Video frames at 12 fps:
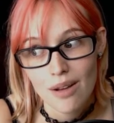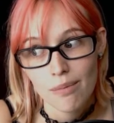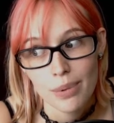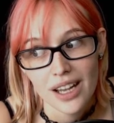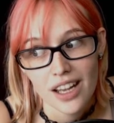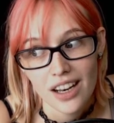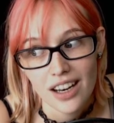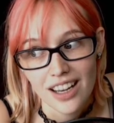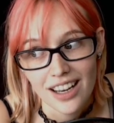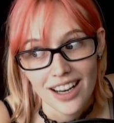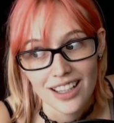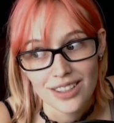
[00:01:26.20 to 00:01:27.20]
but
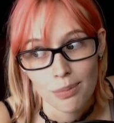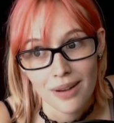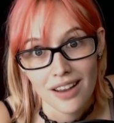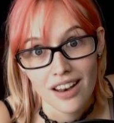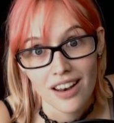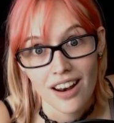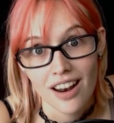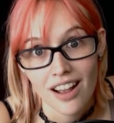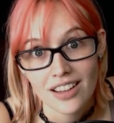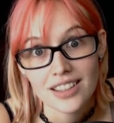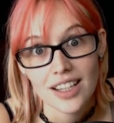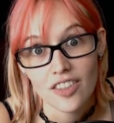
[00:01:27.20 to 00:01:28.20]
it has been
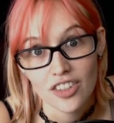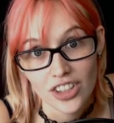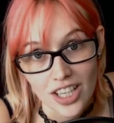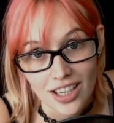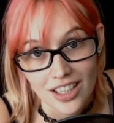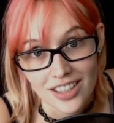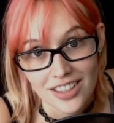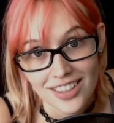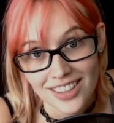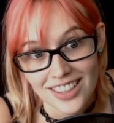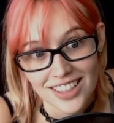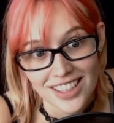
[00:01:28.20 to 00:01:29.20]
several years
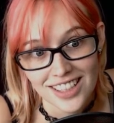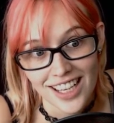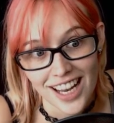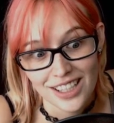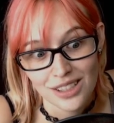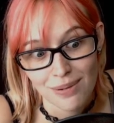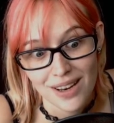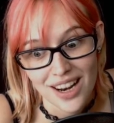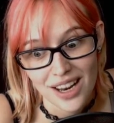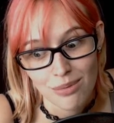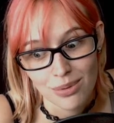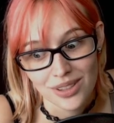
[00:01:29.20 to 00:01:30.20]
since it has been
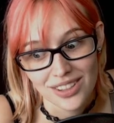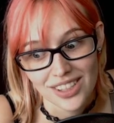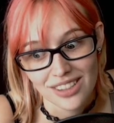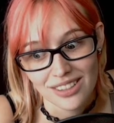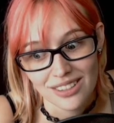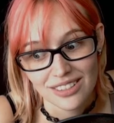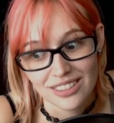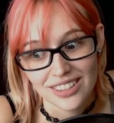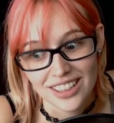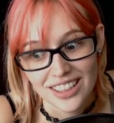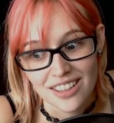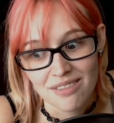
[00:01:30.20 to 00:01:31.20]
able to,
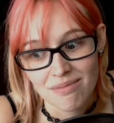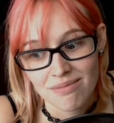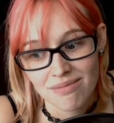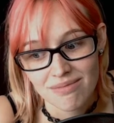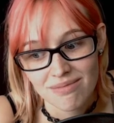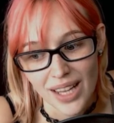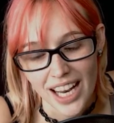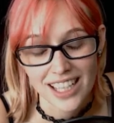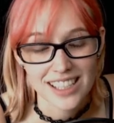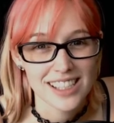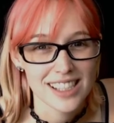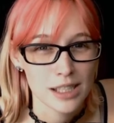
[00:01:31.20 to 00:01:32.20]
I guess
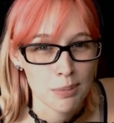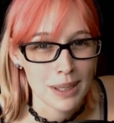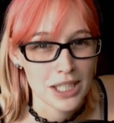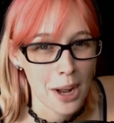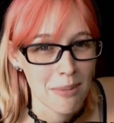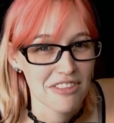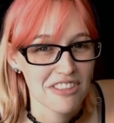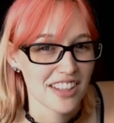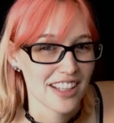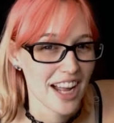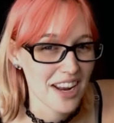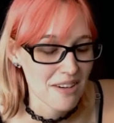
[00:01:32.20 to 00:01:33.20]
since it's been top of the
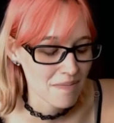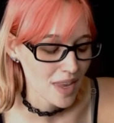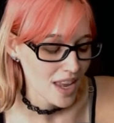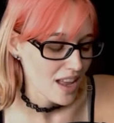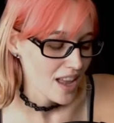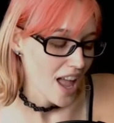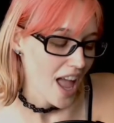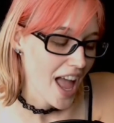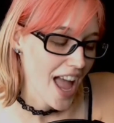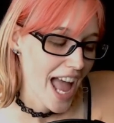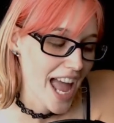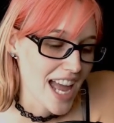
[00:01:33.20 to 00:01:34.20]
line.
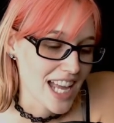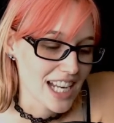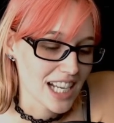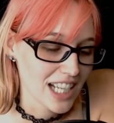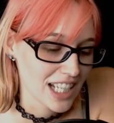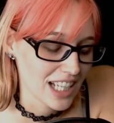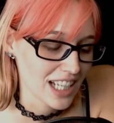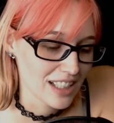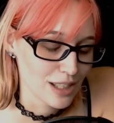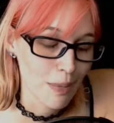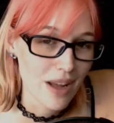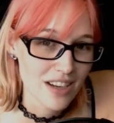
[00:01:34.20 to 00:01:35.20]
And
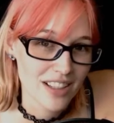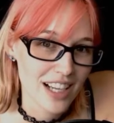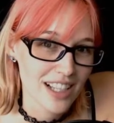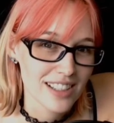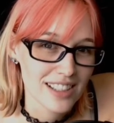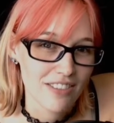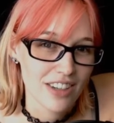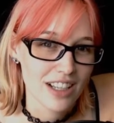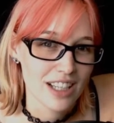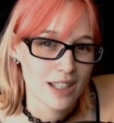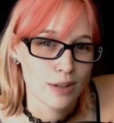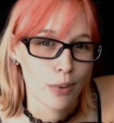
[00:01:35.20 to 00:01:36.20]
its bottleneck is
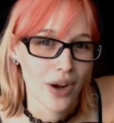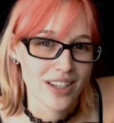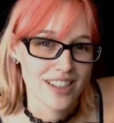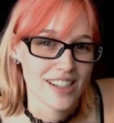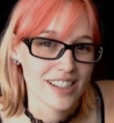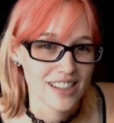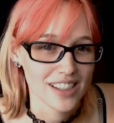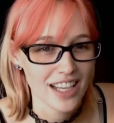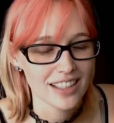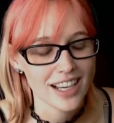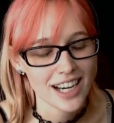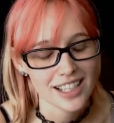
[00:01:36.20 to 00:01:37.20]
definitely its processor. And
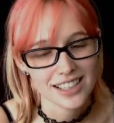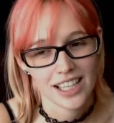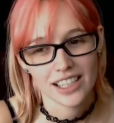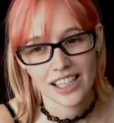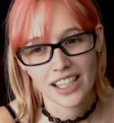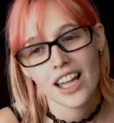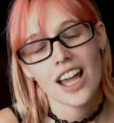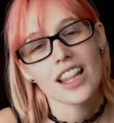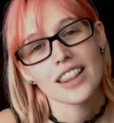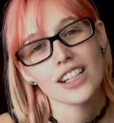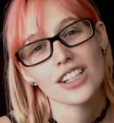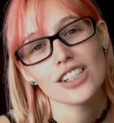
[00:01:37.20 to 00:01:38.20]
like I said, like
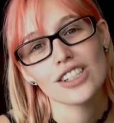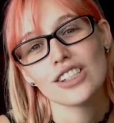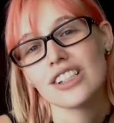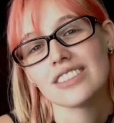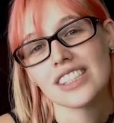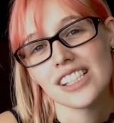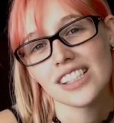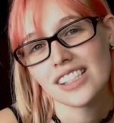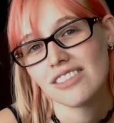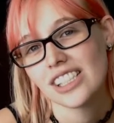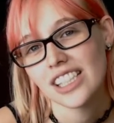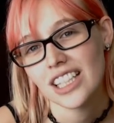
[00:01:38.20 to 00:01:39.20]
there is no reason
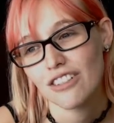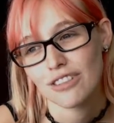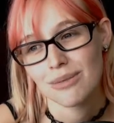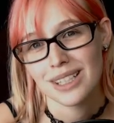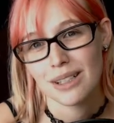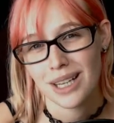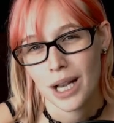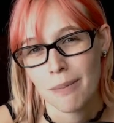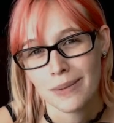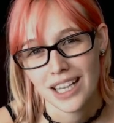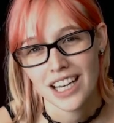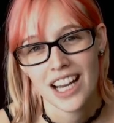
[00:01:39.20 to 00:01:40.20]
really for me to be
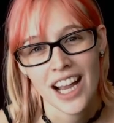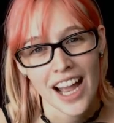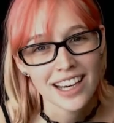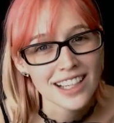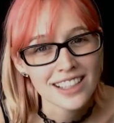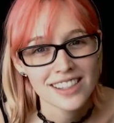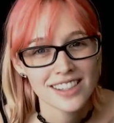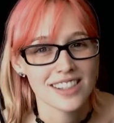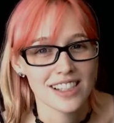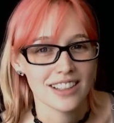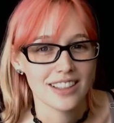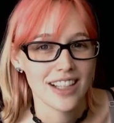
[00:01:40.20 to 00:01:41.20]
complaining. I can
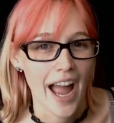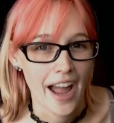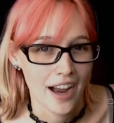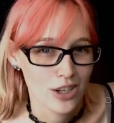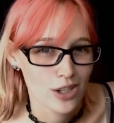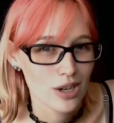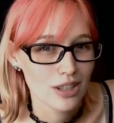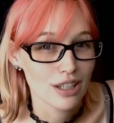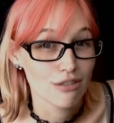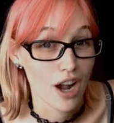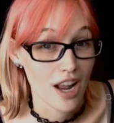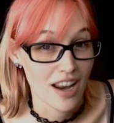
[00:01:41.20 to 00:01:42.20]
still actually
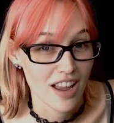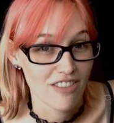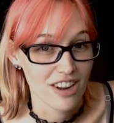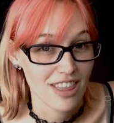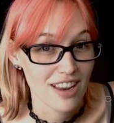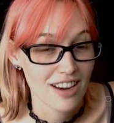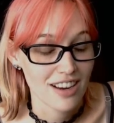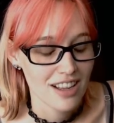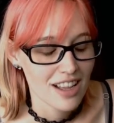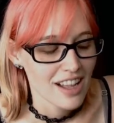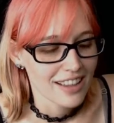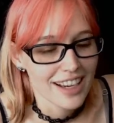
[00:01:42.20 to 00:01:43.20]
run everything.
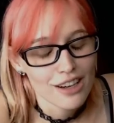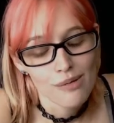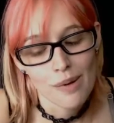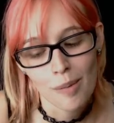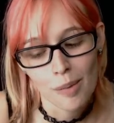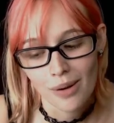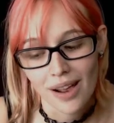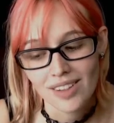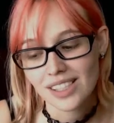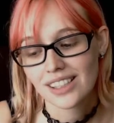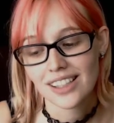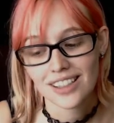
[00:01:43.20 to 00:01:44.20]
Like I remember when I
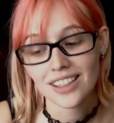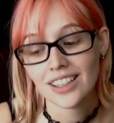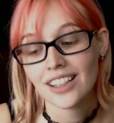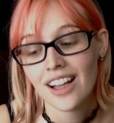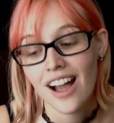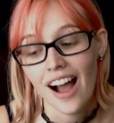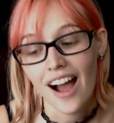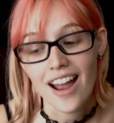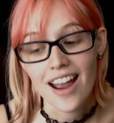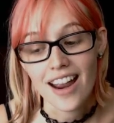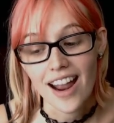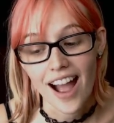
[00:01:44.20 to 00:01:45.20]
was little,
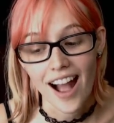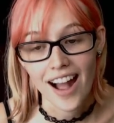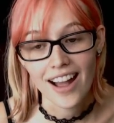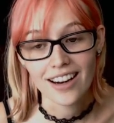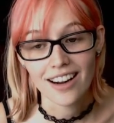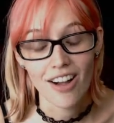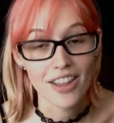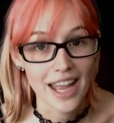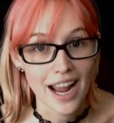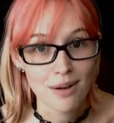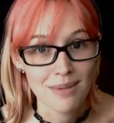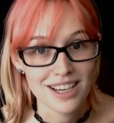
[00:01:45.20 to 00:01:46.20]
I had all the
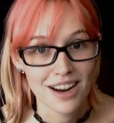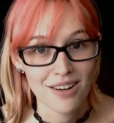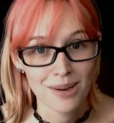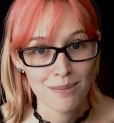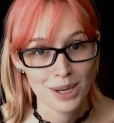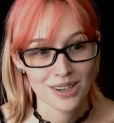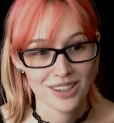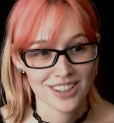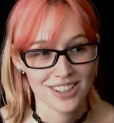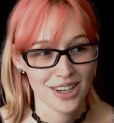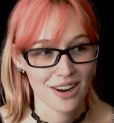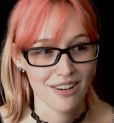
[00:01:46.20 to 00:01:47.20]
hand-me-down computers.
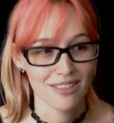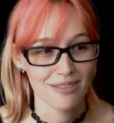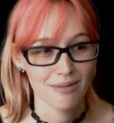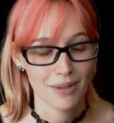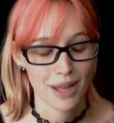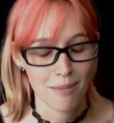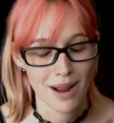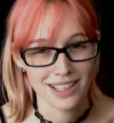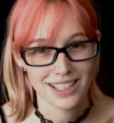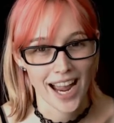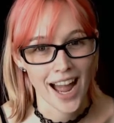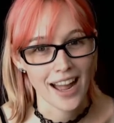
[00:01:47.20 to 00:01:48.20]
So like my
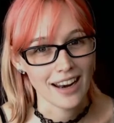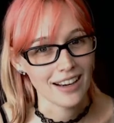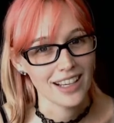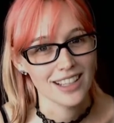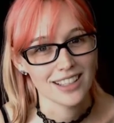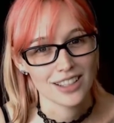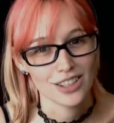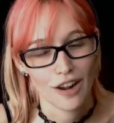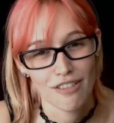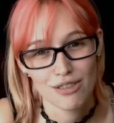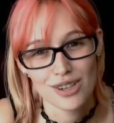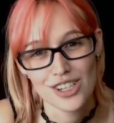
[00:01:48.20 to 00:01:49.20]
dad is a
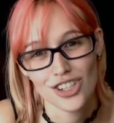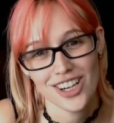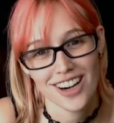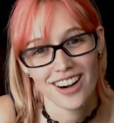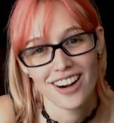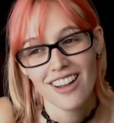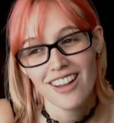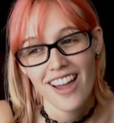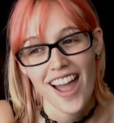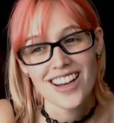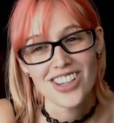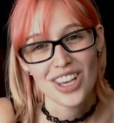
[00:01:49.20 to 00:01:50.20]
software engineer
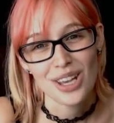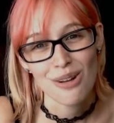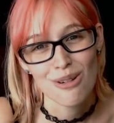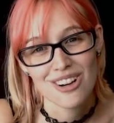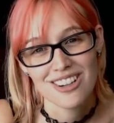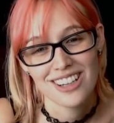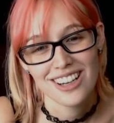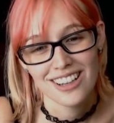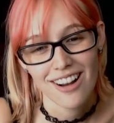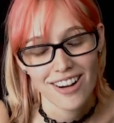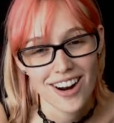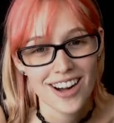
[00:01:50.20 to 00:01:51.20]
and he would
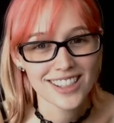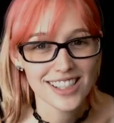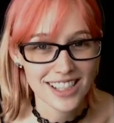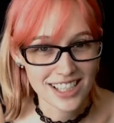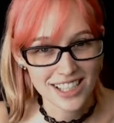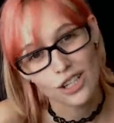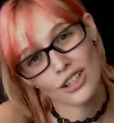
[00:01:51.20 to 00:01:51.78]
constantly need